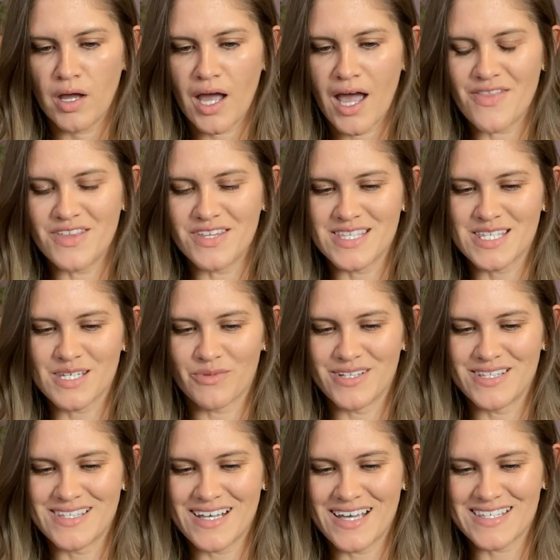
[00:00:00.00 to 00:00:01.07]
And then
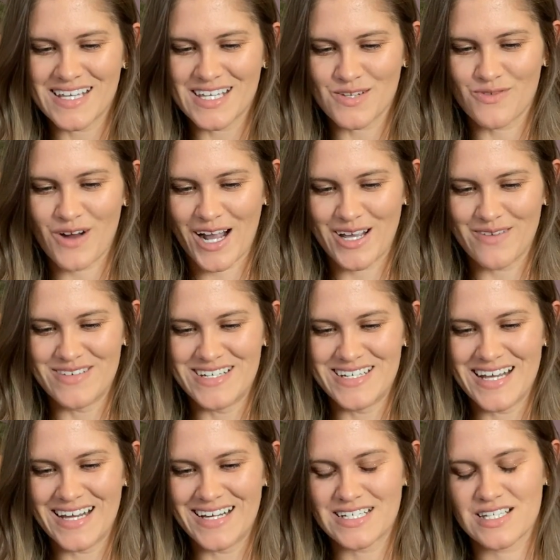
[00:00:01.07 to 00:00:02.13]
it says
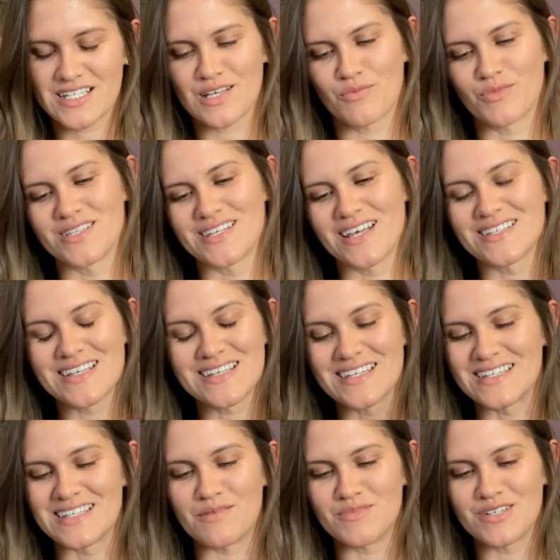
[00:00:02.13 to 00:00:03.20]
recommendations. Someone says, it's
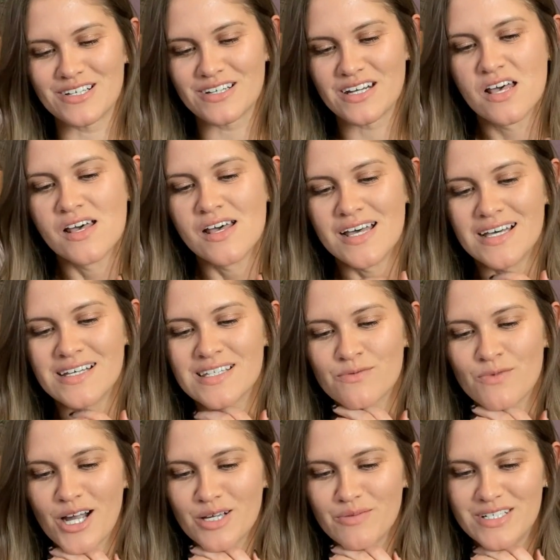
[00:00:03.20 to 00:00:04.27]
the same dude. It's
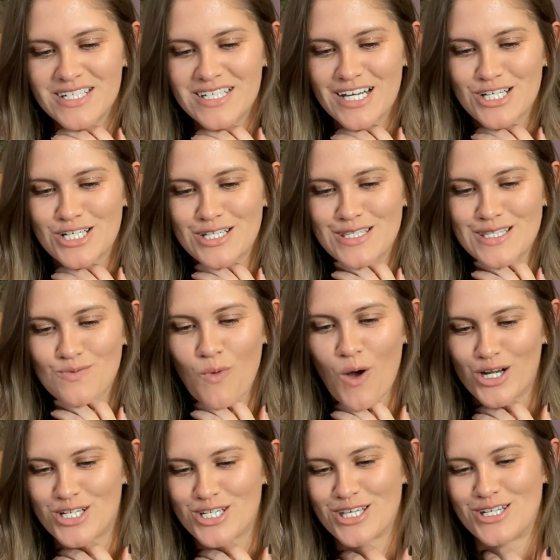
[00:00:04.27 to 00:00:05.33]
recommendations.
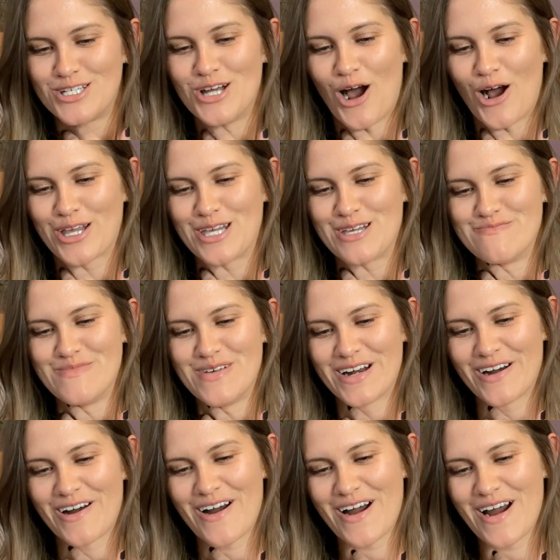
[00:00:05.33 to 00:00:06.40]
Watch the
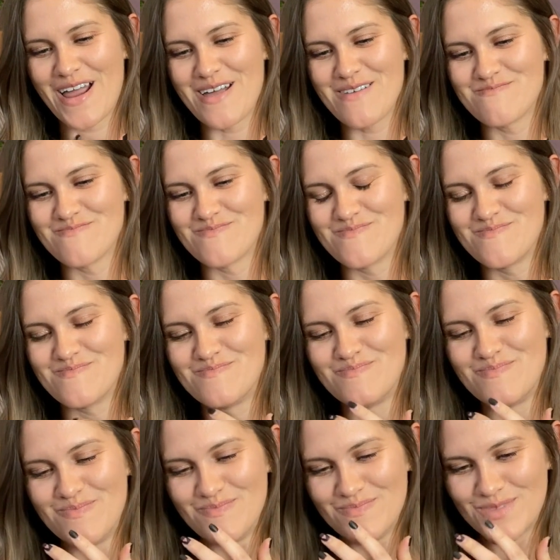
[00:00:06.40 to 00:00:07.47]
documentary.
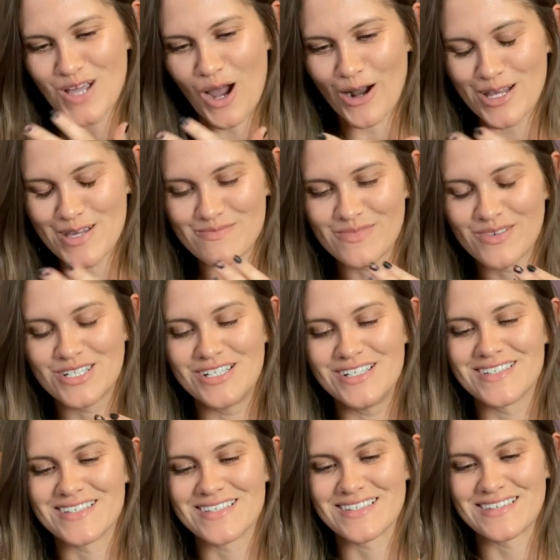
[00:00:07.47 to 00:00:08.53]

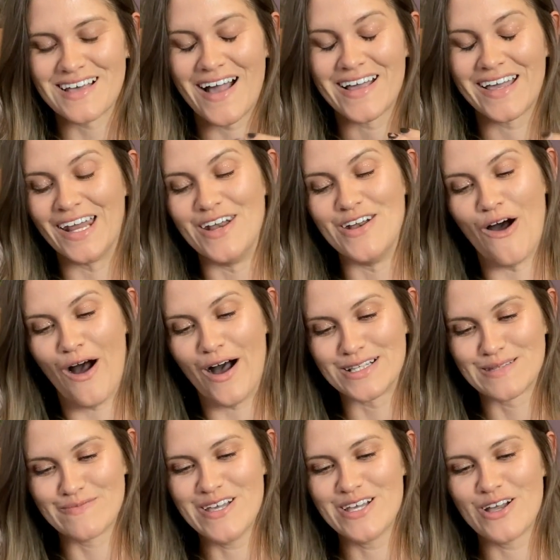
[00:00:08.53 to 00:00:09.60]
Jesus, I
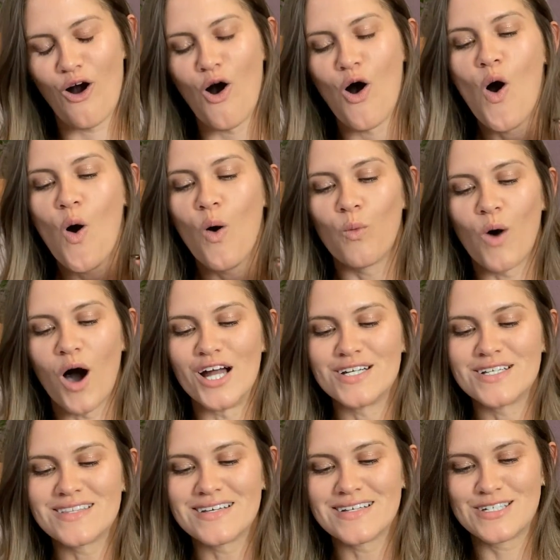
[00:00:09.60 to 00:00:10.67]
cannot speak, y'all.
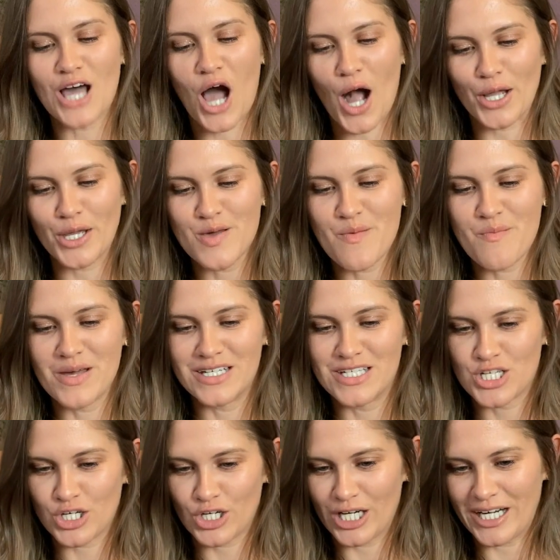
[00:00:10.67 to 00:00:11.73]
Watch the
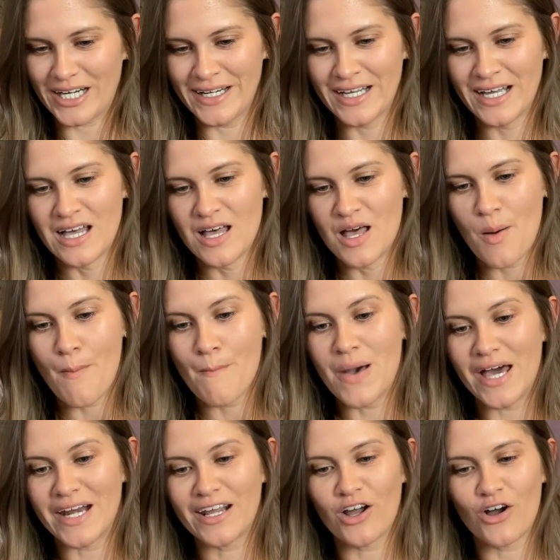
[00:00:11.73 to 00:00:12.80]
documentary
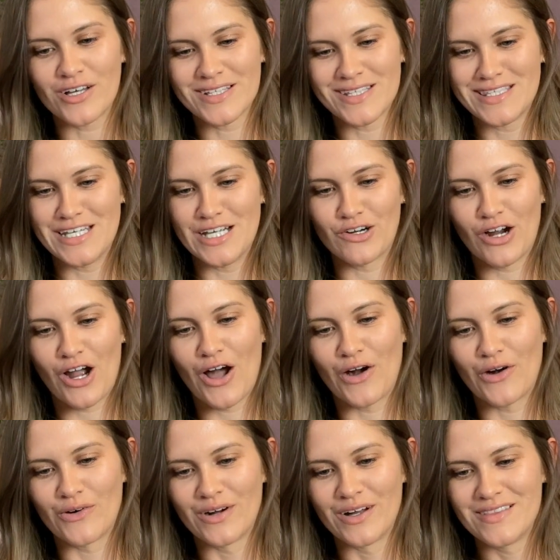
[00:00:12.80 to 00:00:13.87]
Betting on
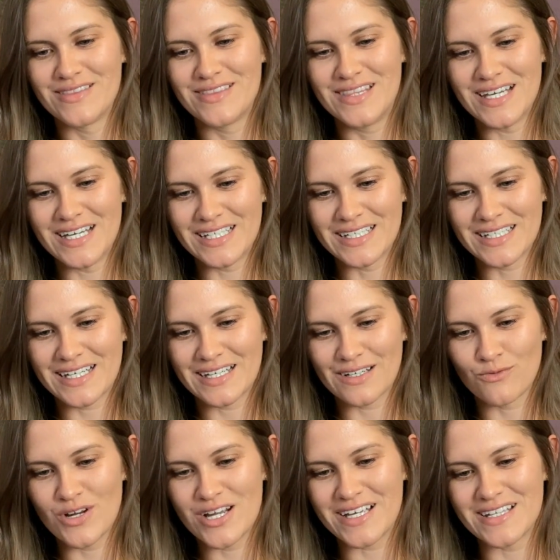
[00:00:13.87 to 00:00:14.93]
Zero. Then
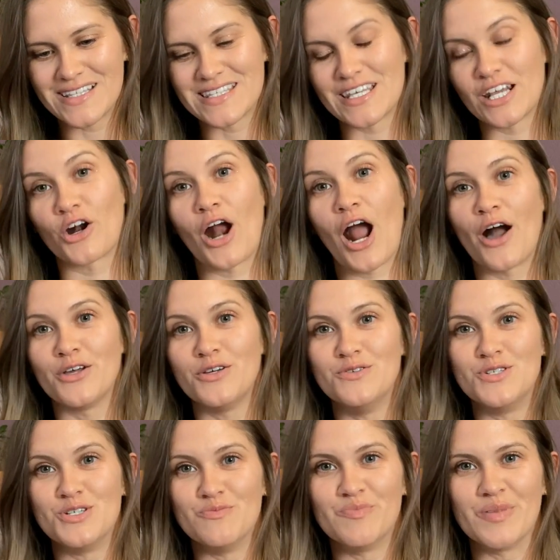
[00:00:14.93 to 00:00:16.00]
reconsider how you
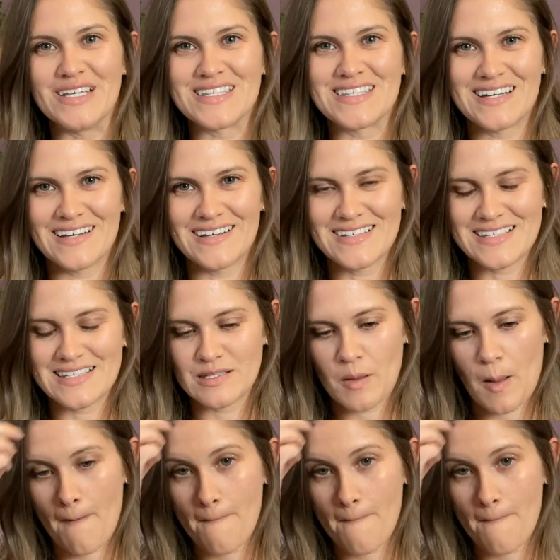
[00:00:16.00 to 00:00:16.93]
do business.